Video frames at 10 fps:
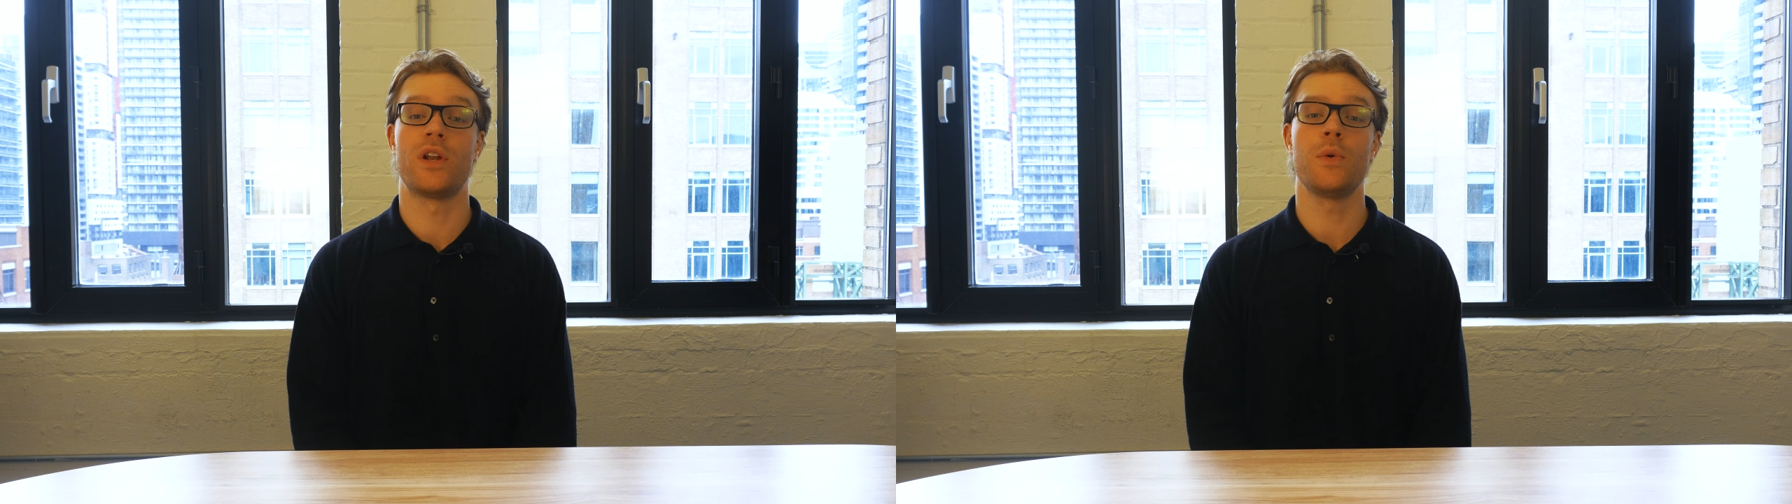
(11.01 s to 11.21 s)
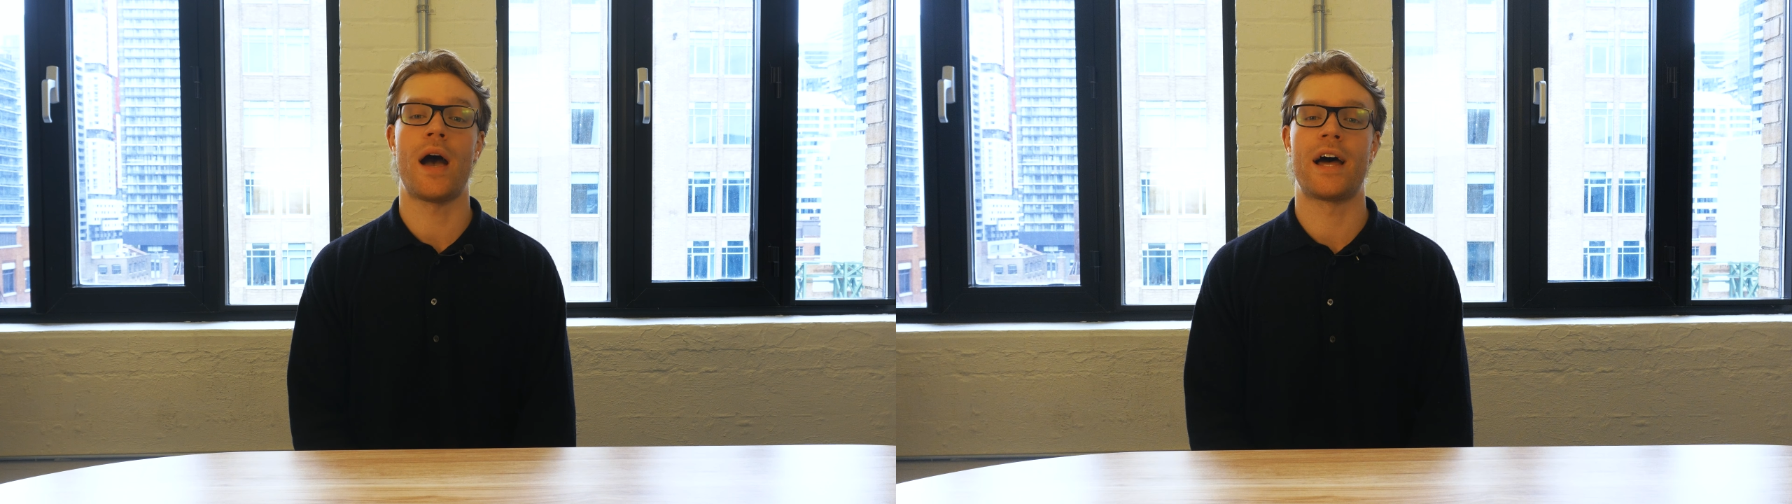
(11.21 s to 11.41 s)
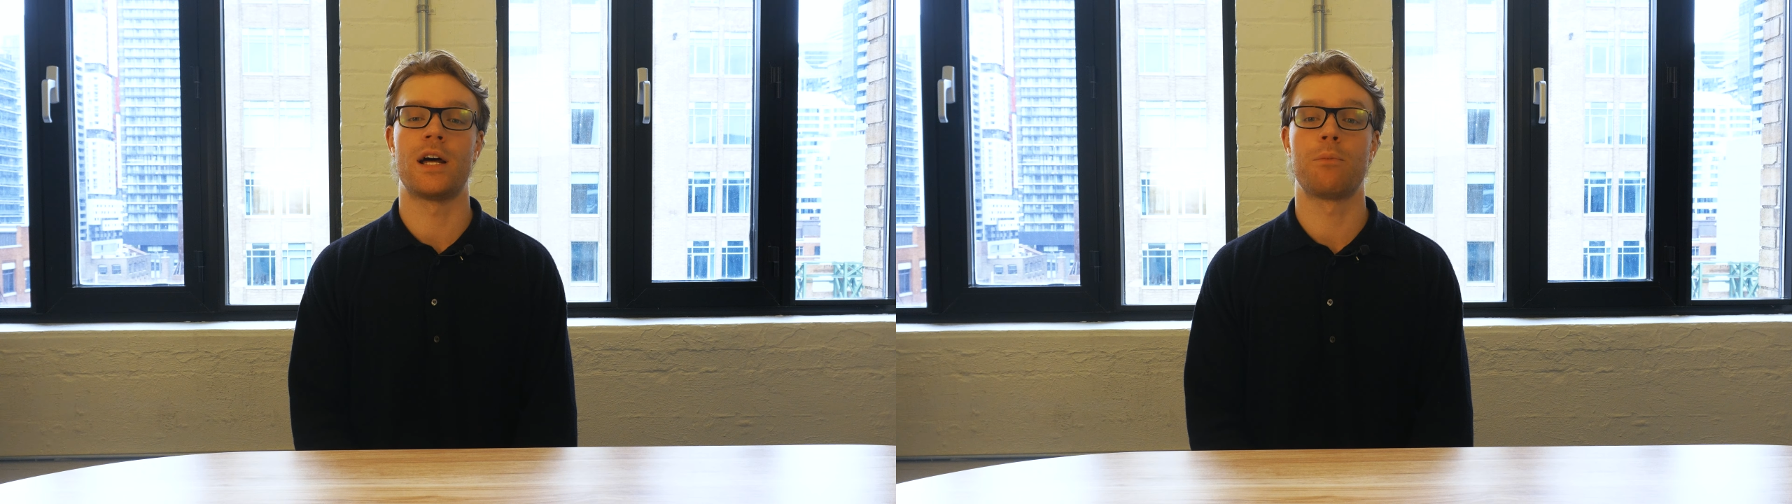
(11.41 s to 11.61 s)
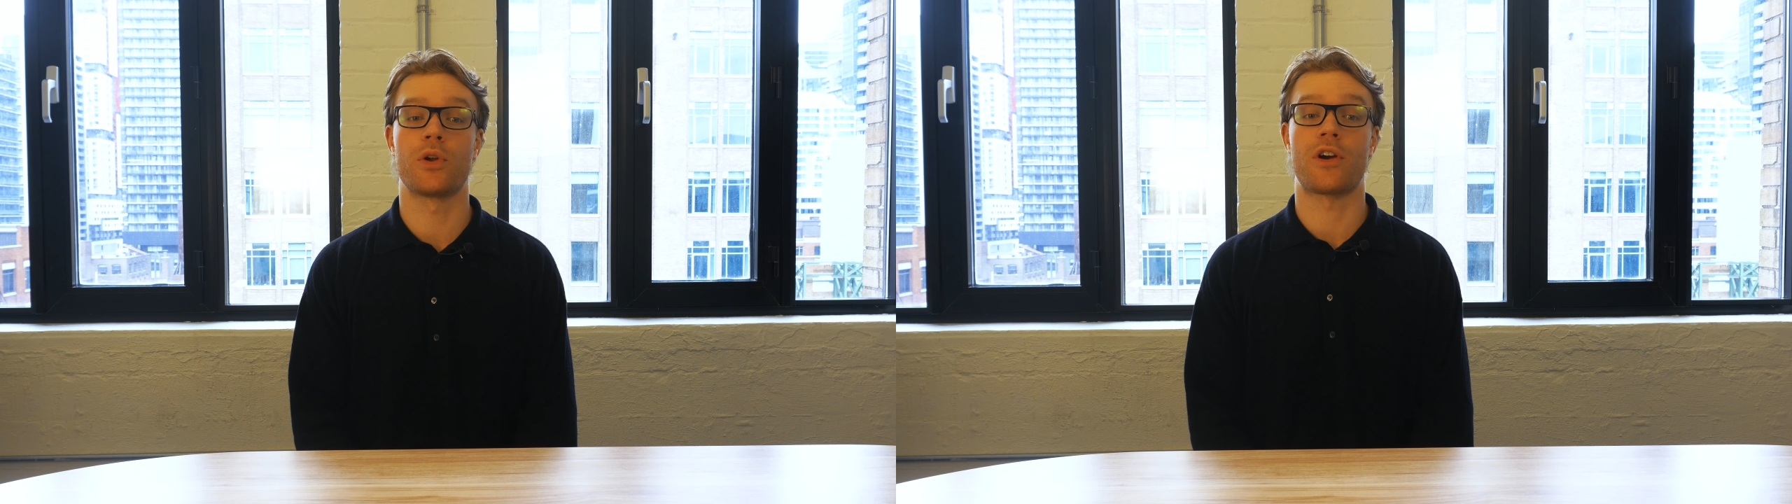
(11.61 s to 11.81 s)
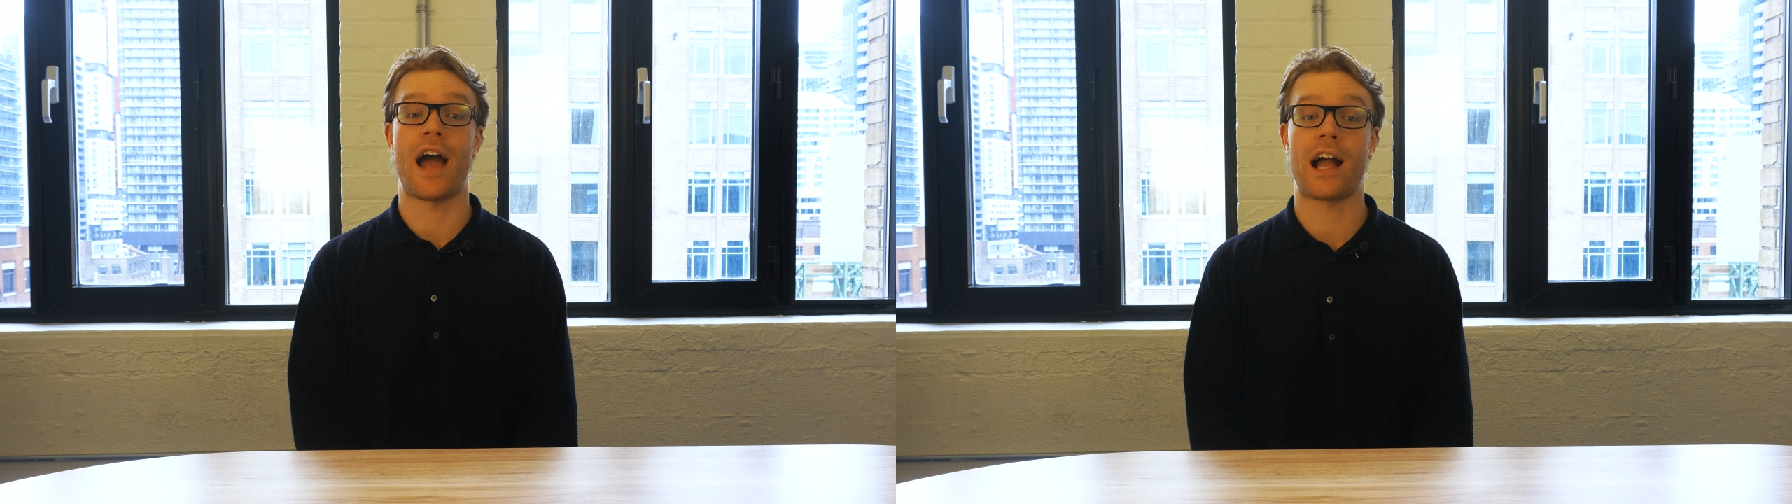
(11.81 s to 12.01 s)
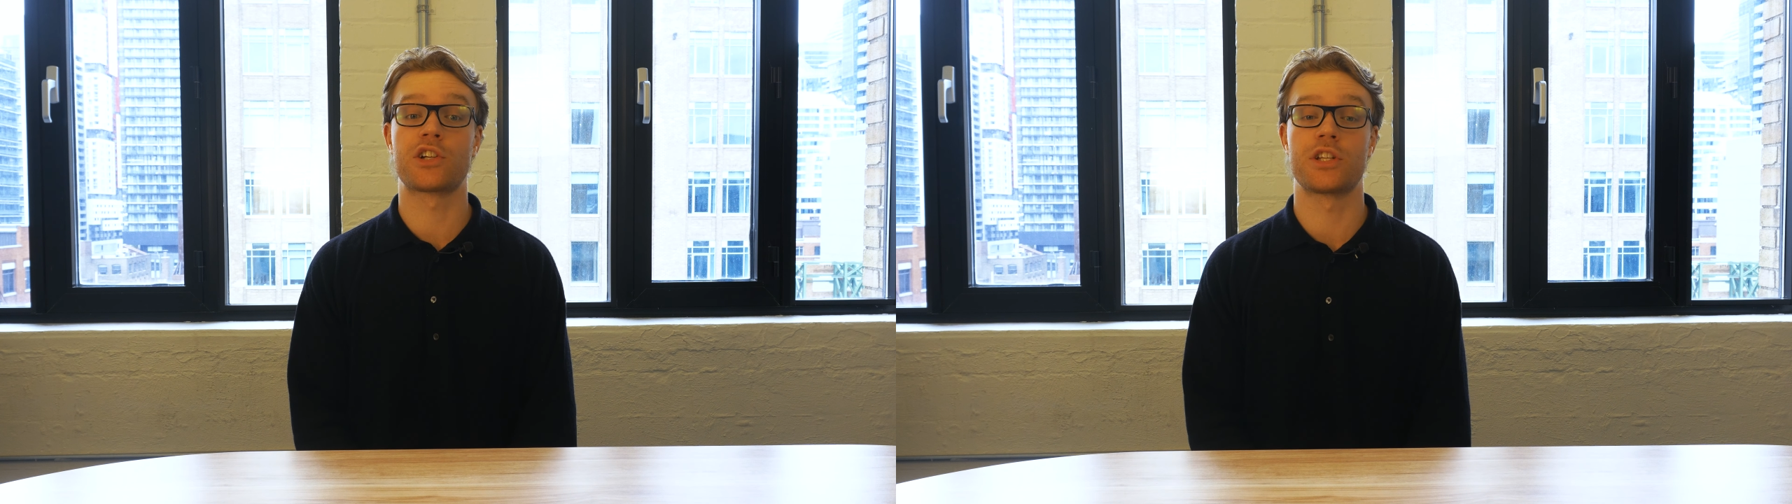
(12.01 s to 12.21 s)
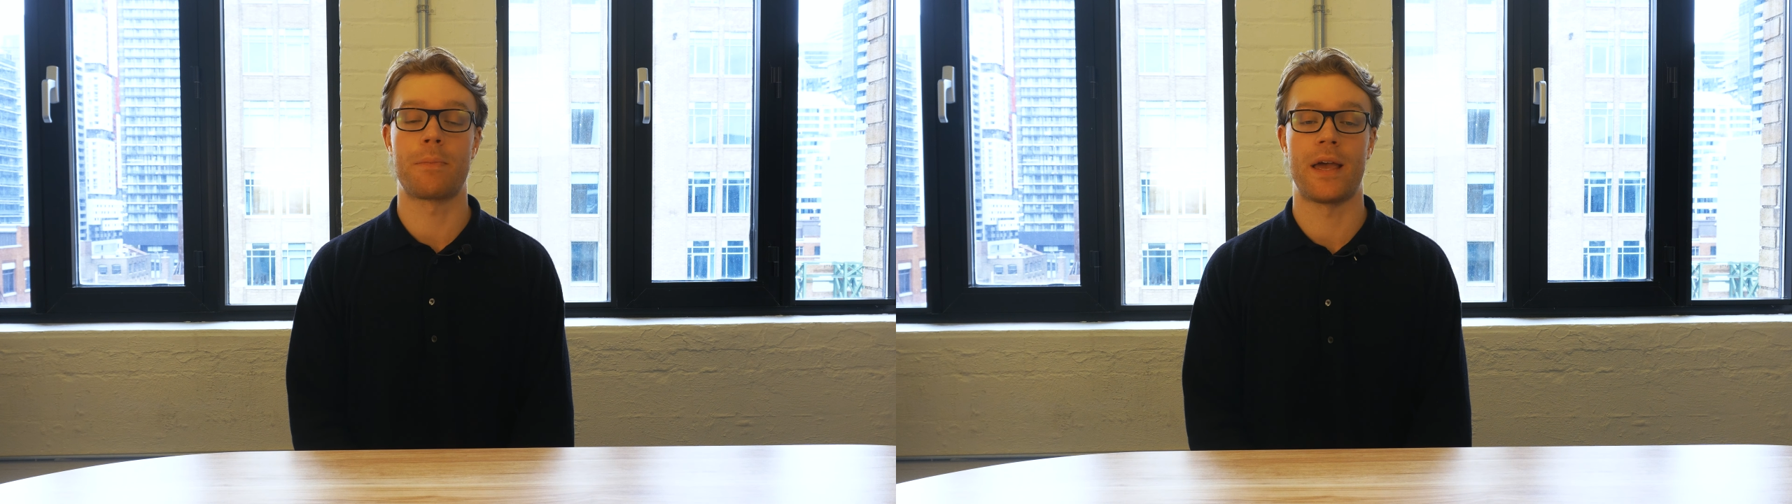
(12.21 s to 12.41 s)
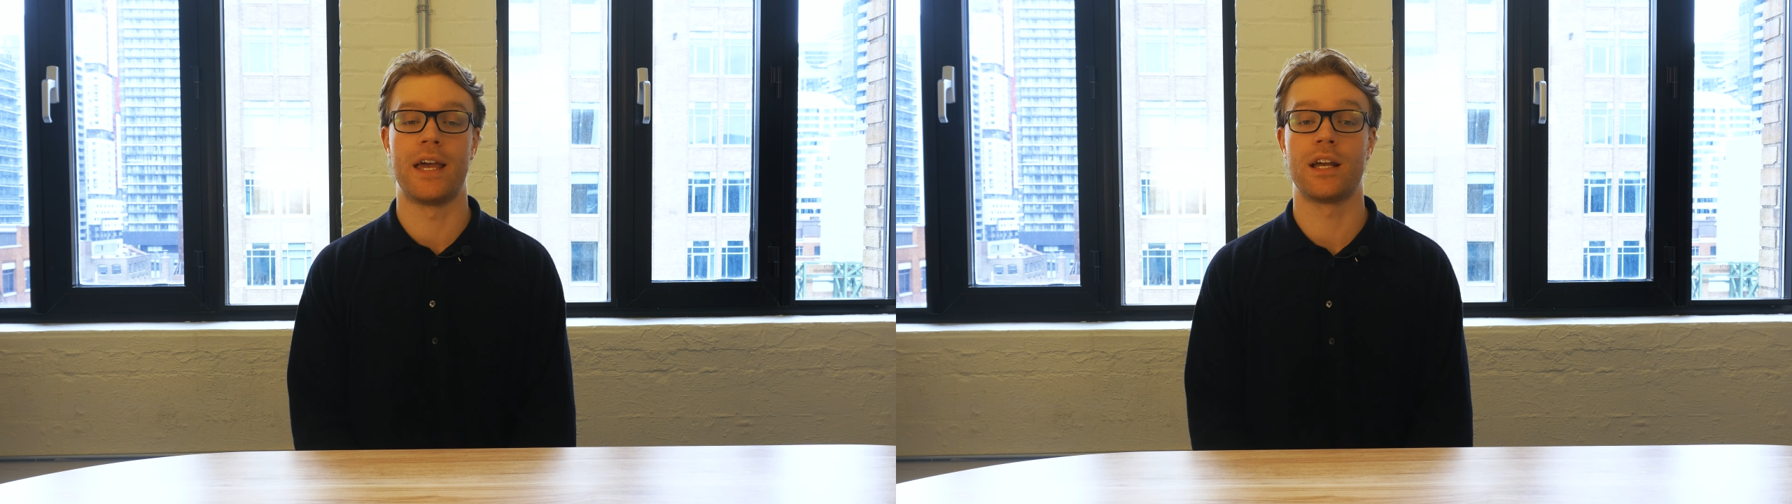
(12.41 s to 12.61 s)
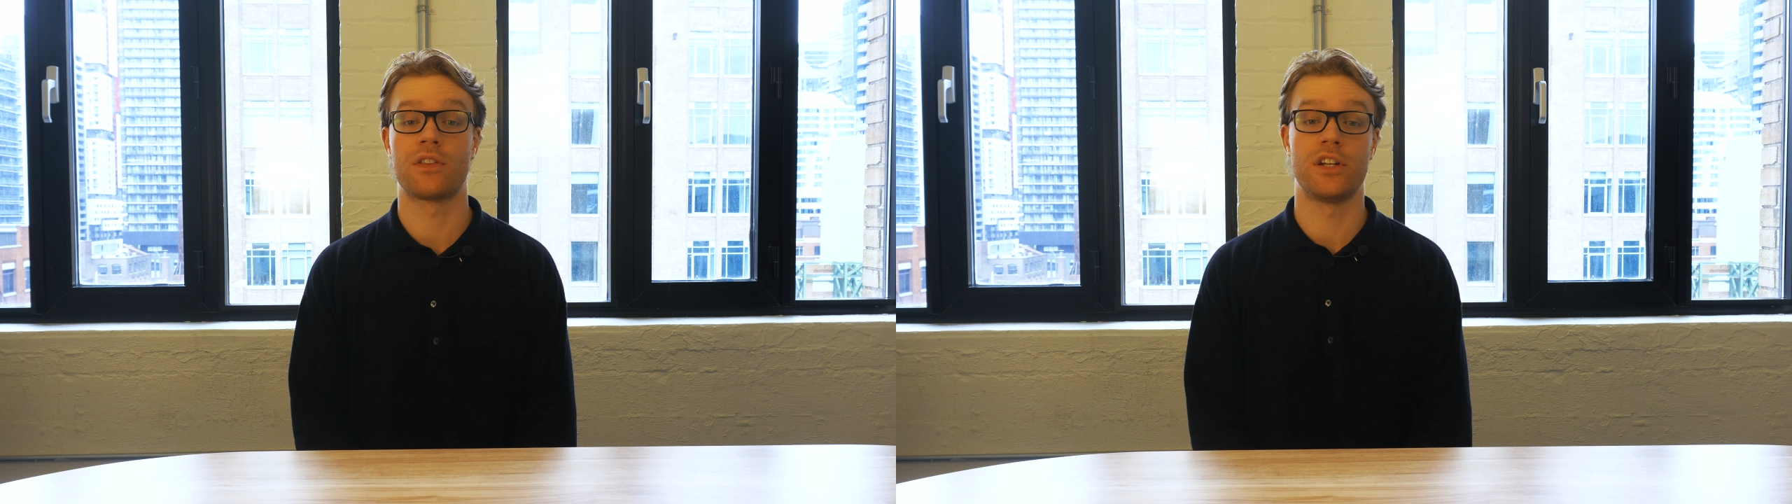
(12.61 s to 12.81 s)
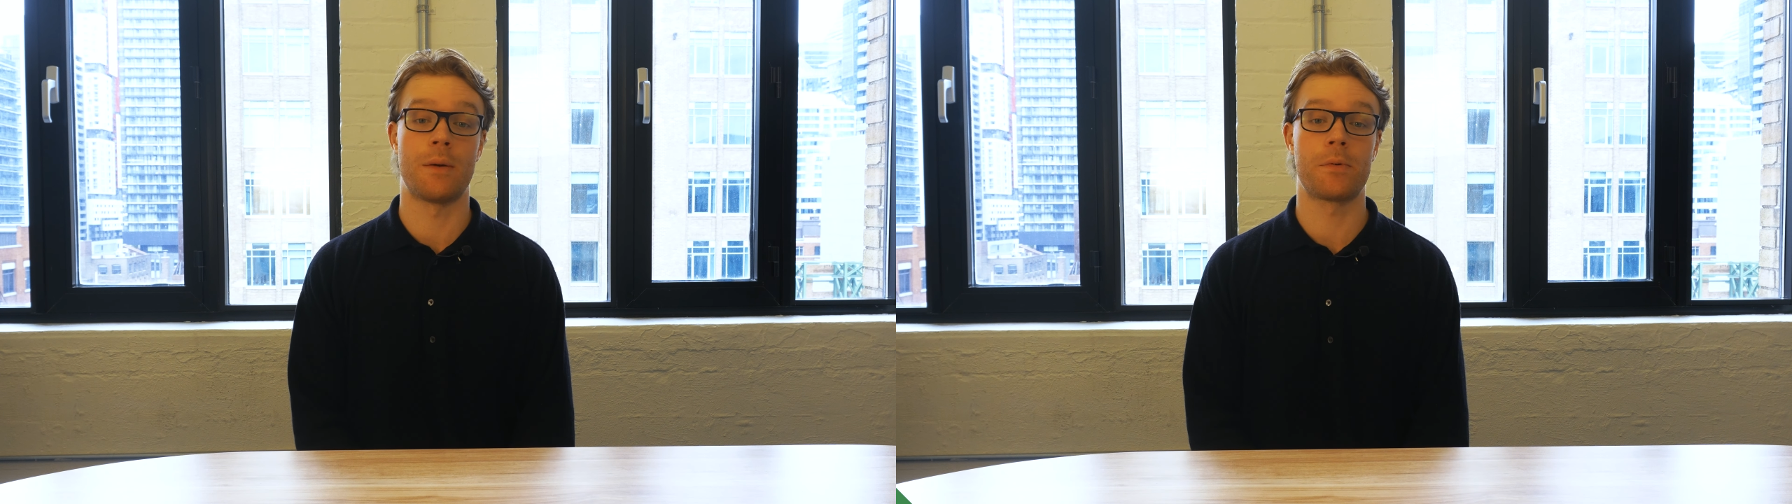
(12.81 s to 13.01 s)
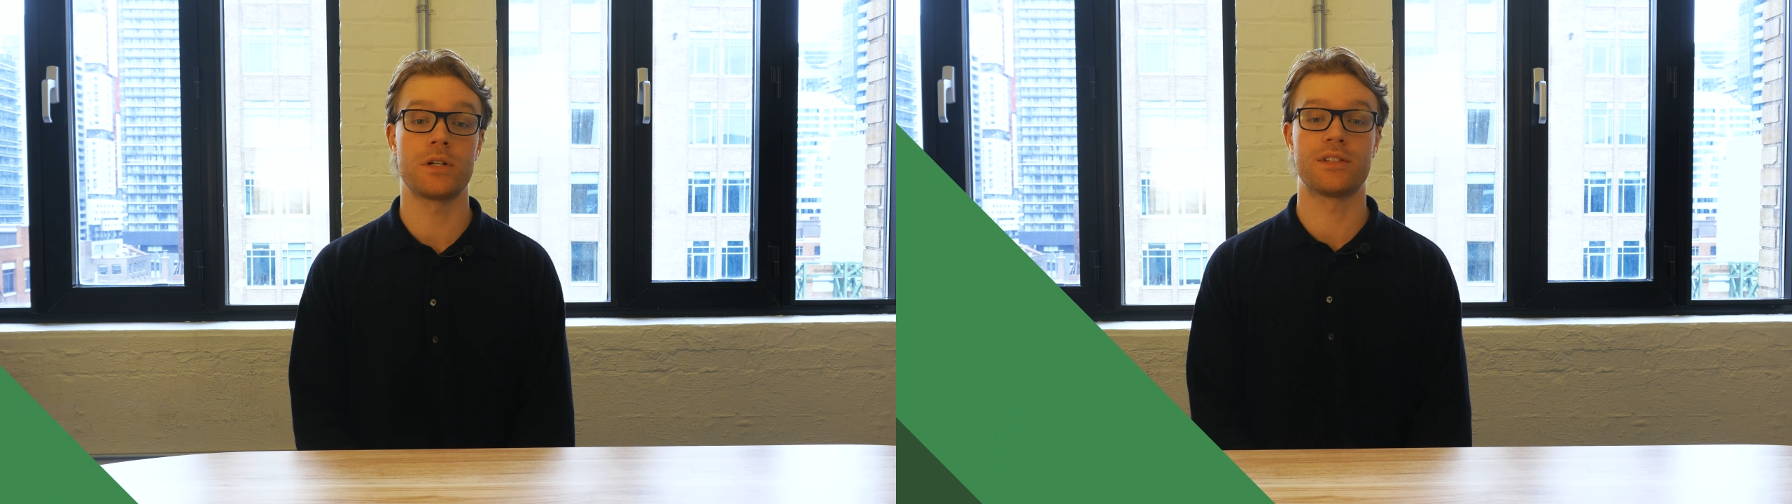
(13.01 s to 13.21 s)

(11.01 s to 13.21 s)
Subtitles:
when you add up what you're actually paying, the number